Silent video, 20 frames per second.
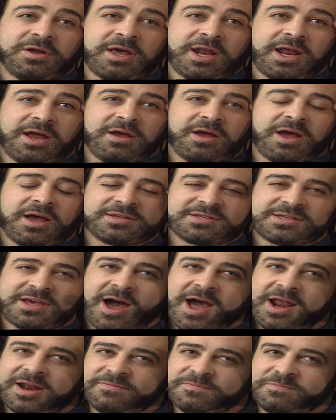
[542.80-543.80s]
And I was
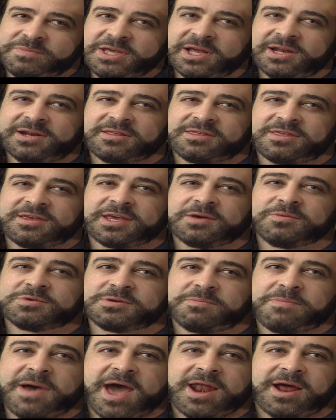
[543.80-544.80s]
kind of beginning to think it was
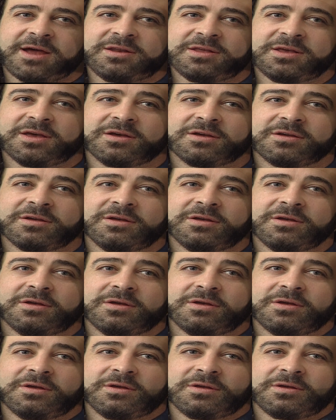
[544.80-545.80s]
a bad idea.
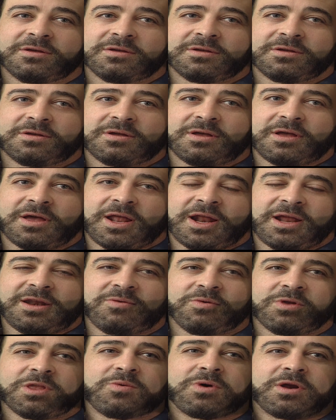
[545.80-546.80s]
And I
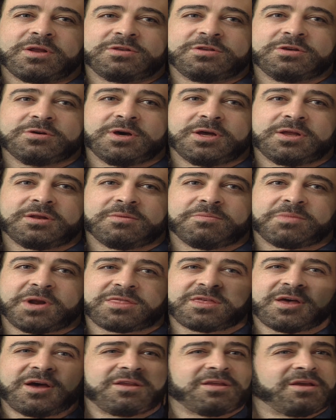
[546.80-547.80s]
didn't really want to do it, but I
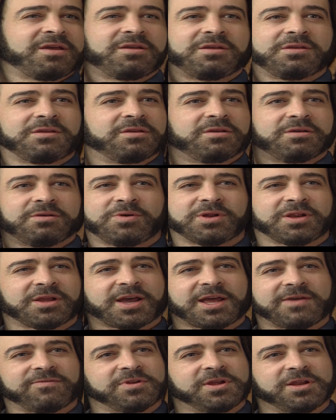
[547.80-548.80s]
thought, what
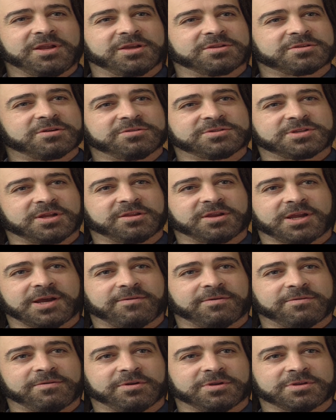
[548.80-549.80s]
kind of an idiot turns down the
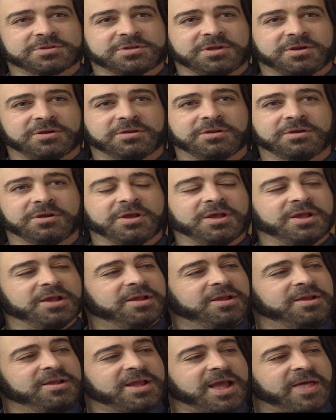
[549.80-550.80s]
cover of Rolling Stone?
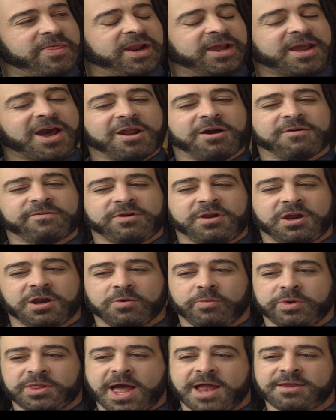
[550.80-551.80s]
And then I got over here
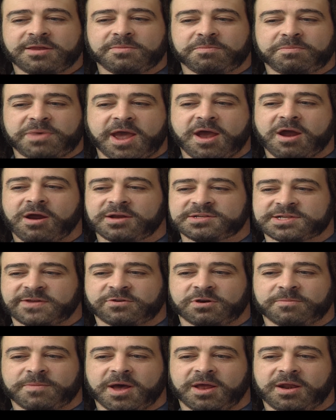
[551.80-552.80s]
and we landed in Paris
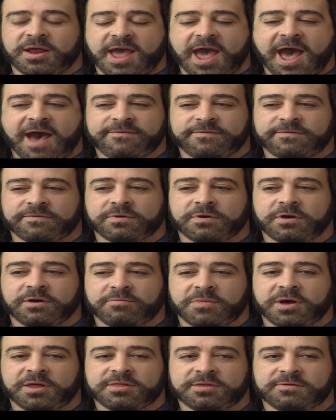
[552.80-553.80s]
after about half a
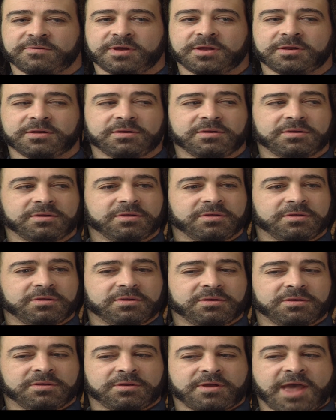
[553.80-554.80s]
month of it,
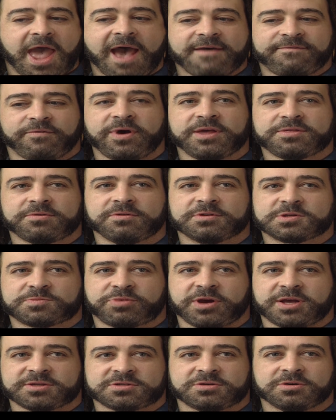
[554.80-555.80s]
halfway through this
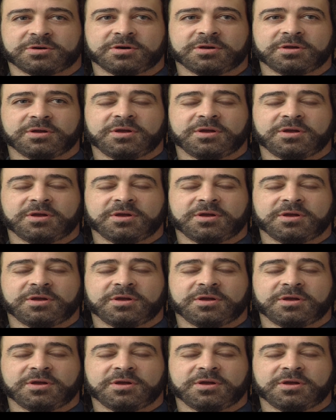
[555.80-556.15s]
press tour.